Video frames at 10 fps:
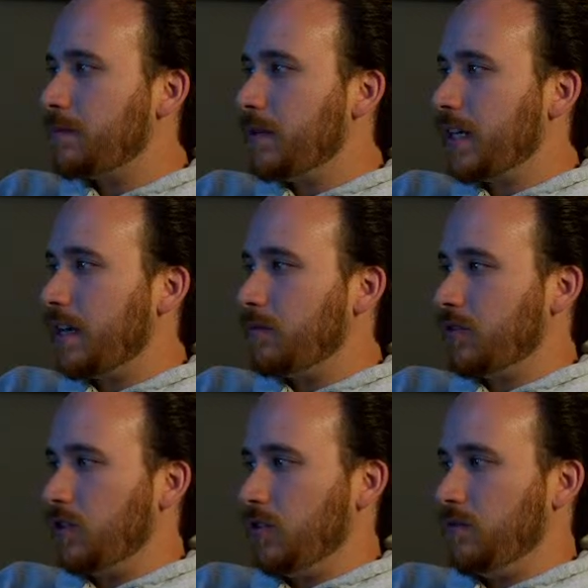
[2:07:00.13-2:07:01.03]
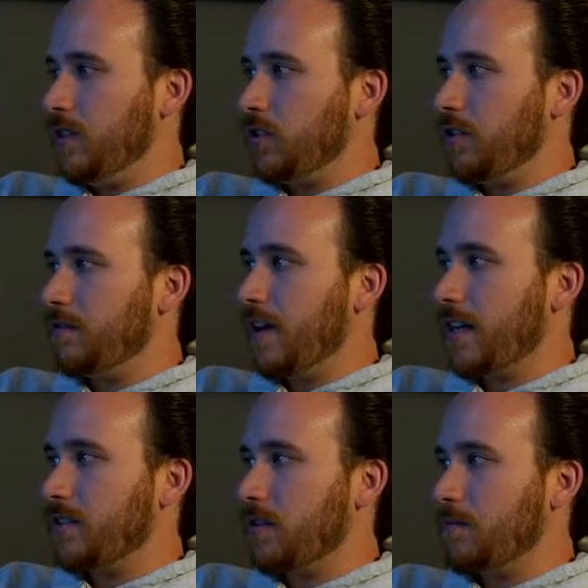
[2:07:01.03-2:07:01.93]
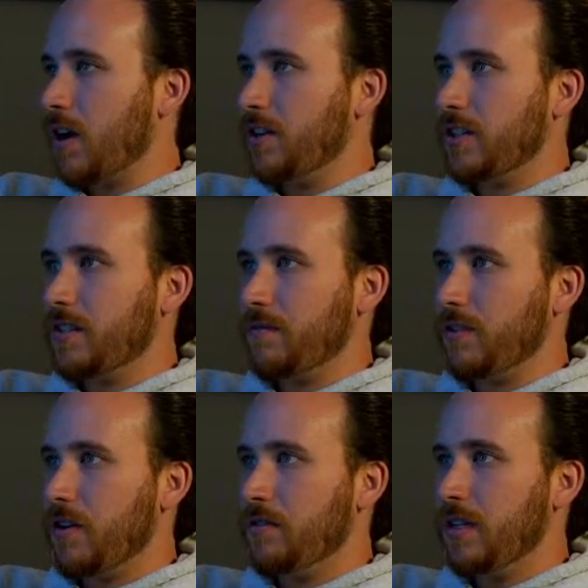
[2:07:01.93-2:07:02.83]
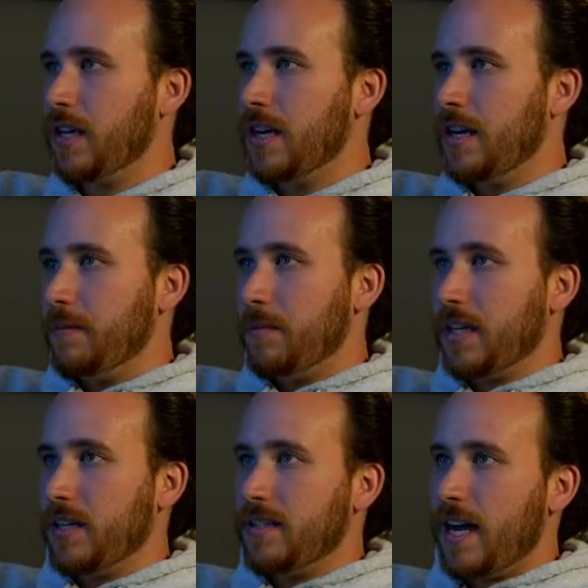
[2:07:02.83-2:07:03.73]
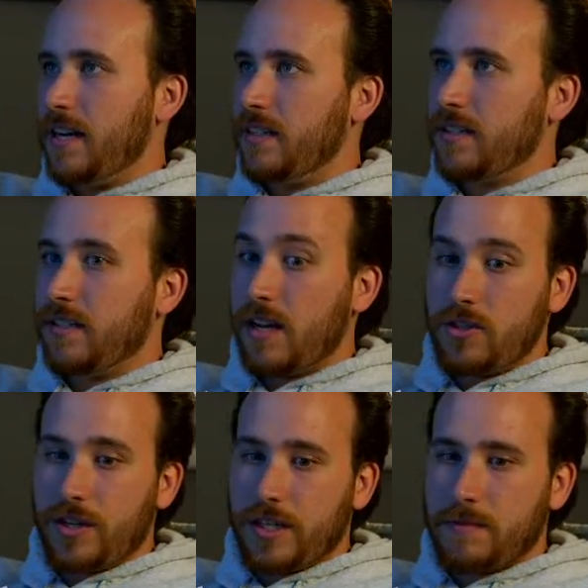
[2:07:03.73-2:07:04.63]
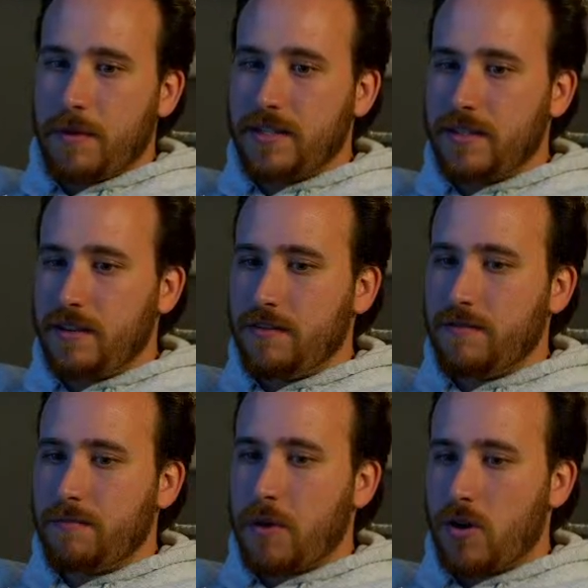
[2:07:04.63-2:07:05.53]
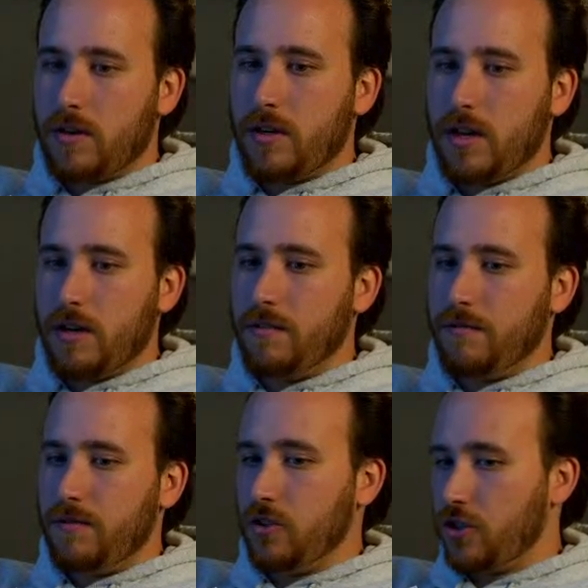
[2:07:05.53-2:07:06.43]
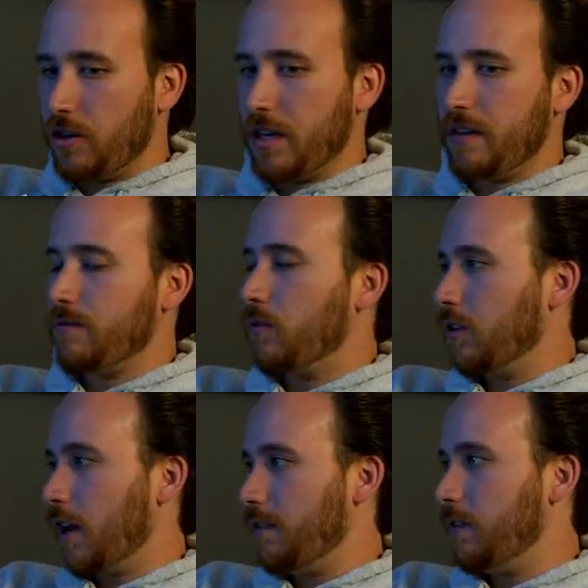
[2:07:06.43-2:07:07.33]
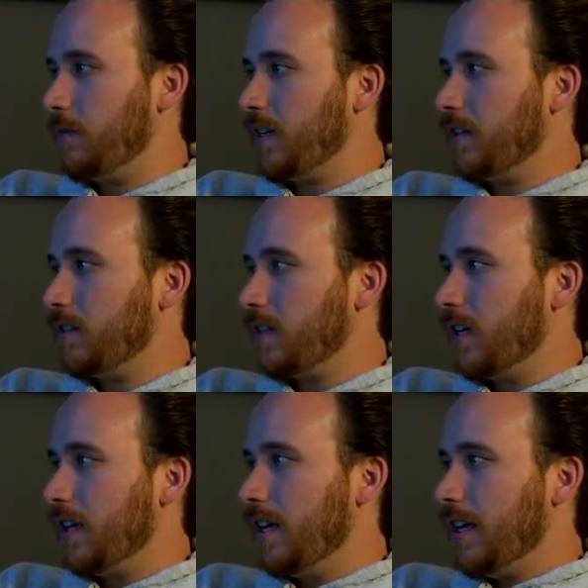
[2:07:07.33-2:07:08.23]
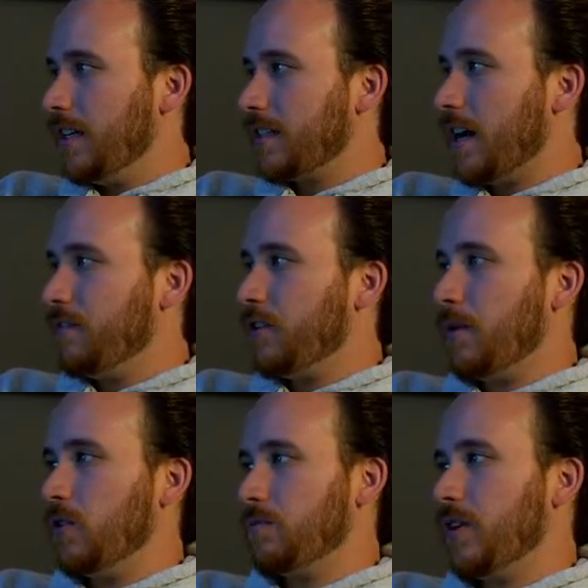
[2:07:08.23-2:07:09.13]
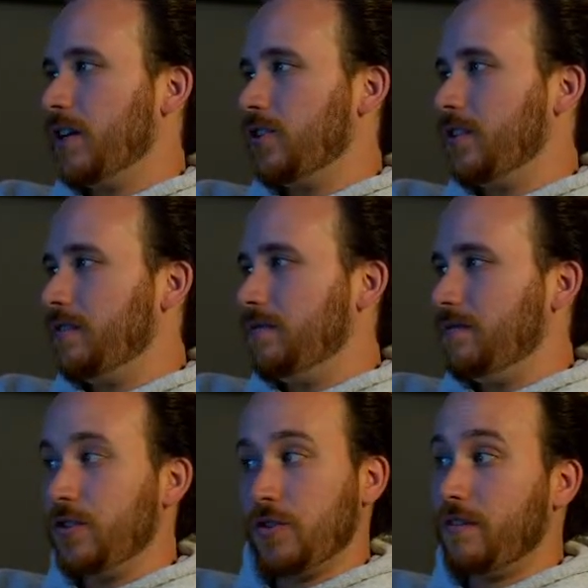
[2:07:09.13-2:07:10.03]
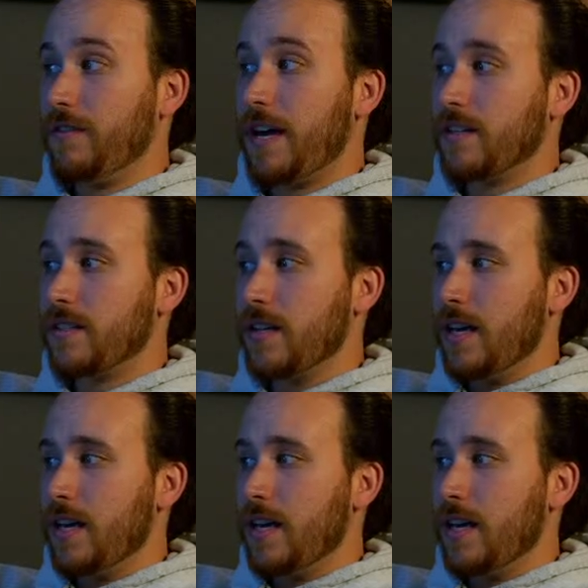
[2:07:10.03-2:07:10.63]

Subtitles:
being able to do visual effects on projects of your own, because that is such an expensive part of the journey for a lot of filmmakers. It's kind of your post-production visual effects.